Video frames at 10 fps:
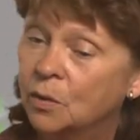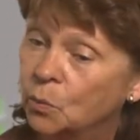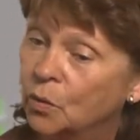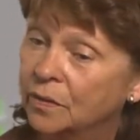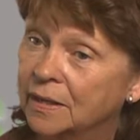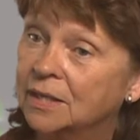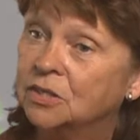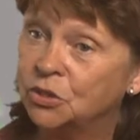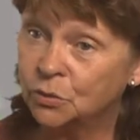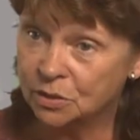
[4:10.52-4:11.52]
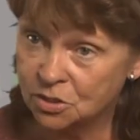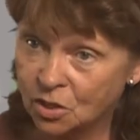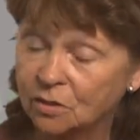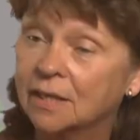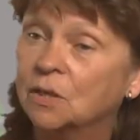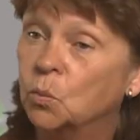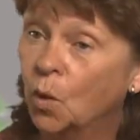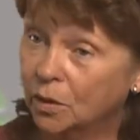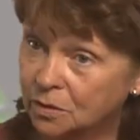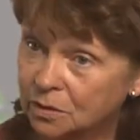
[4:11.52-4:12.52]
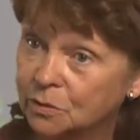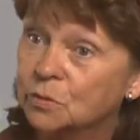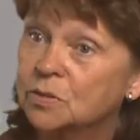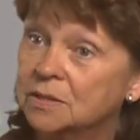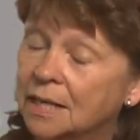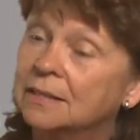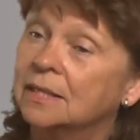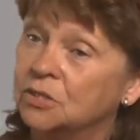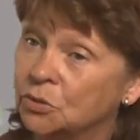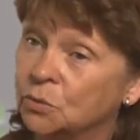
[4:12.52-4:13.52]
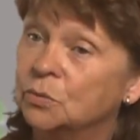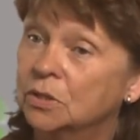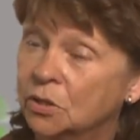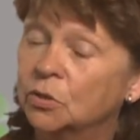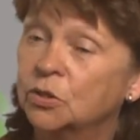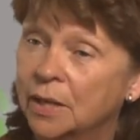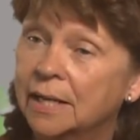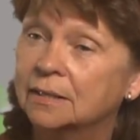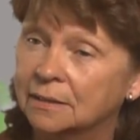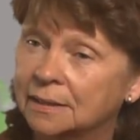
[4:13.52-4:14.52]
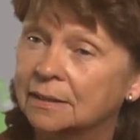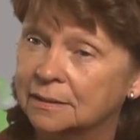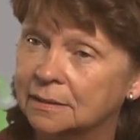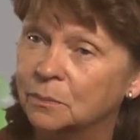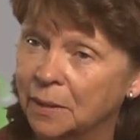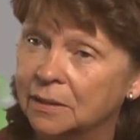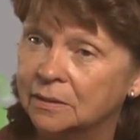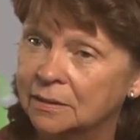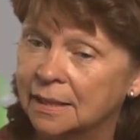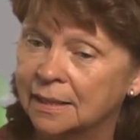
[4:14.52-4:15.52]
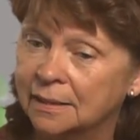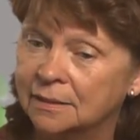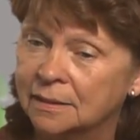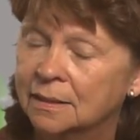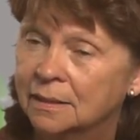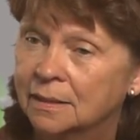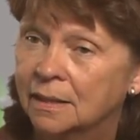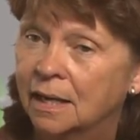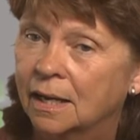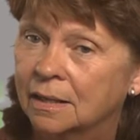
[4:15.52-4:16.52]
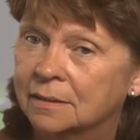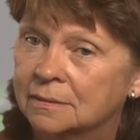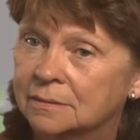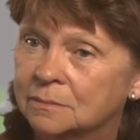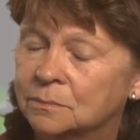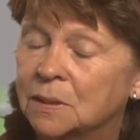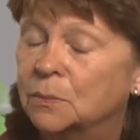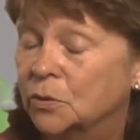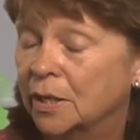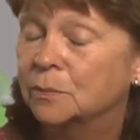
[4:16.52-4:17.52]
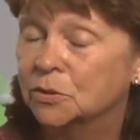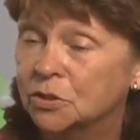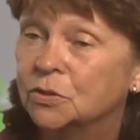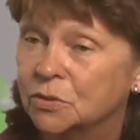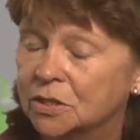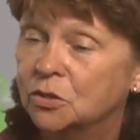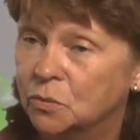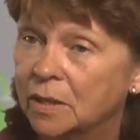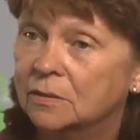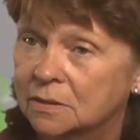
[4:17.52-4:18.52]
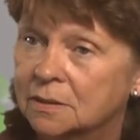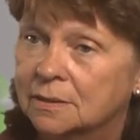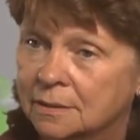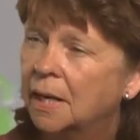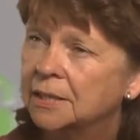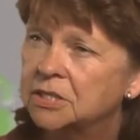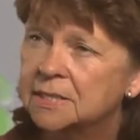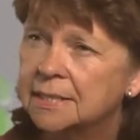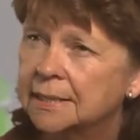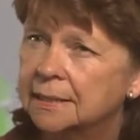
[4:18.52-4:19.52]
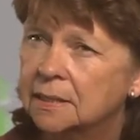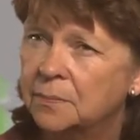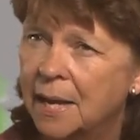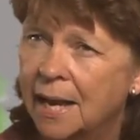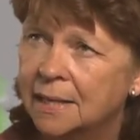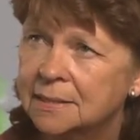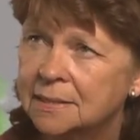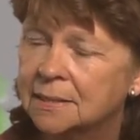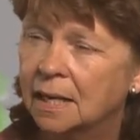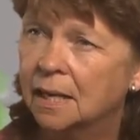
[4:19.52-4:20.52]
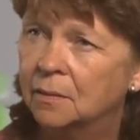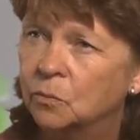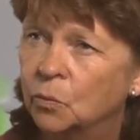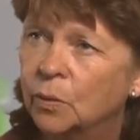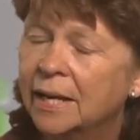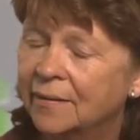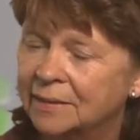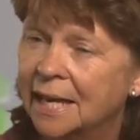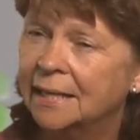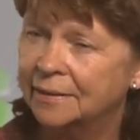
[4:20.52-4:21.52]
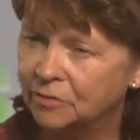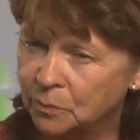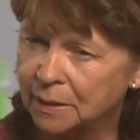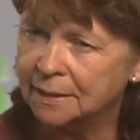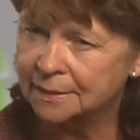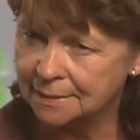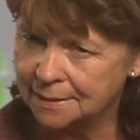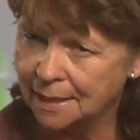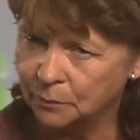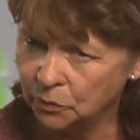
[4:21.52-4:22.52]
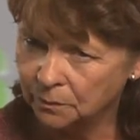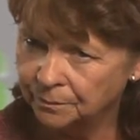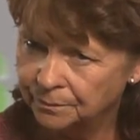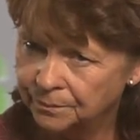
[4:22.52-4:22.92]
Well, then you can start letting water loose and then you, you know, you're handling it a little better and uh, people are able to use it year round. I just think in the past, um, we haven't had everybody at the table.